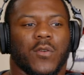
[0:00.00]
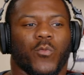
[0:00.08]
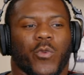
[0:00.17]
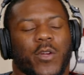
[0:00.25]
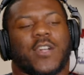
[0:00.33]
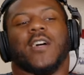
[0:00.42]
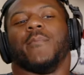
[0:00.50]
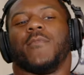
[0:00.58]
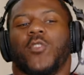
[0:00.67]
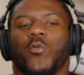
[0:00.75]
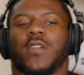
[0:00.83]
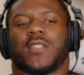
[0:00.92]
we couldn't
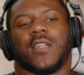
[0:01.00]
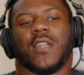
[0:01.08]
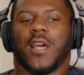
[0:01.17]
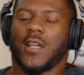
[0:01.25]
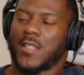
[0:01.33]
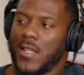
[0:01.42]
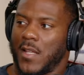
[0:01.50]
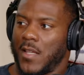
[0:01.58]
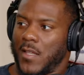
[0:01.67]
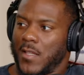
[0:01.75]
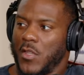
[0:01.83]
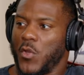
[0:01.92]
do this in every city.
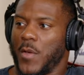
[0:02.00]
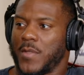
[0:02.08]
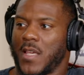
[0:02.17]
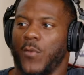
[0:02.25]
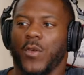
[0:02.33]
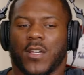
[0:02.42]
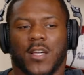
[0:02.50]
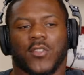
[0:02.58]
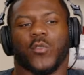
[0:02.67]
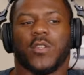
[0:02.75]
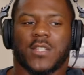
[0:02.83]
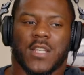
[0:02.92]
You know what I'm saying? We couldn't
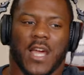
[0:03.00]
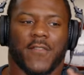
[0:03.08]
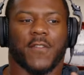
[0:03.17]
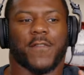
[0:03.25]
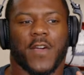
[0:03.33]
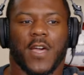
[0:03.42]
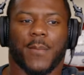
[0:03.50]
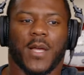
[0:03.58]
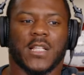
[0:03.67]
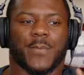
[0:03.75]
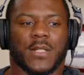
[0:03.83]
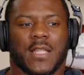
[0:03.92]
do this to every fan base,
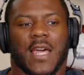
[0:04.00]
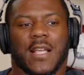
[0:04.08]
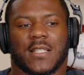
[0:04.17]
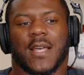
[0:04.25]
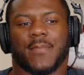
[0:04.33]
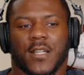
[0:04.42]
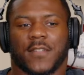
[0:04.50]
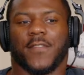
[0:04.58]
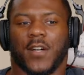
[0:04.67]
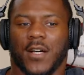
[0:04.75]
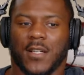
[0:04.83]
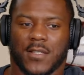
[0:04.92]
but they accept us for
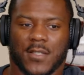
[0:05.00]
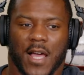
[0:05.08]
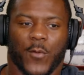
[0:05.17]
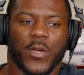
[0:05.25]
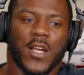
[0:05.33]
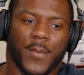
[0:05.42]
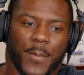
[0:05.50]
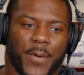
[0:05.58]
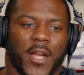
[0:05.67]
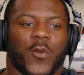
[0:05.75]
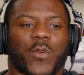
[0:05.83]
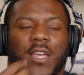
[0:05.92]
us. Like we come up
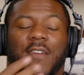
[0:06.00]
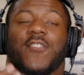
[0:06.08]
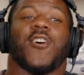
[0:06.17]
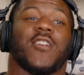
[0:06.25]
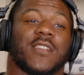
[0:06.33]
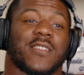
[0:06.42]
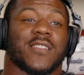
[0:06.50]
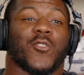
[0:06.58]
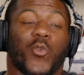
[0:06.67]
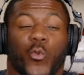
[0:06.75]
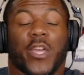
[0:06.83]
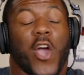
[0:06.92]
here and we give y'all. This is
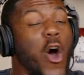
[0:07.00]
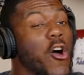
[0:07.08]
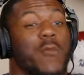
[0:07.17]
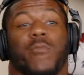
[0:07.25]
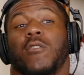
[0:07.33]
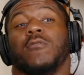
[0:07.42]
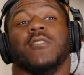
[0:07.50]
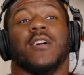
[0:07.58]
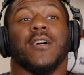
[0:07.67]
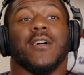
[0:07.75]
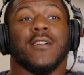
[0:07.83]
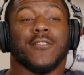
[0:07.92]
who we are, bro.
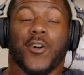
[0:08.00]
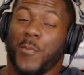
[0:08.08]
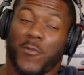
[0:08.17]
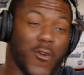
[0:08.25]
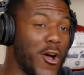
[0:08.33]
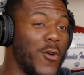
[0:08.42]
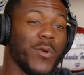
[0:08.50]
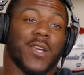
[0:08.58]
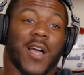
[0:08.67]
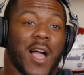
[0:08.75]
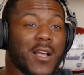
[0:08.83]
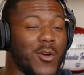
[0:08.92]
Don't be wrong.
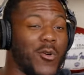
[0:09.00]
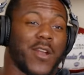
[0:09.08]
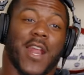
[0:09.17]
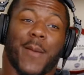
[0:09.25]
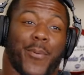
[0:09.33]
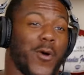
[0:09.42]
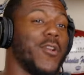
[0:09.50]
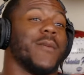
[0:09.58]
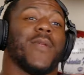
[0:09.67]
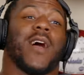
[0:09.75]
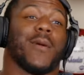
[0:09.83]
I can go to that podium and I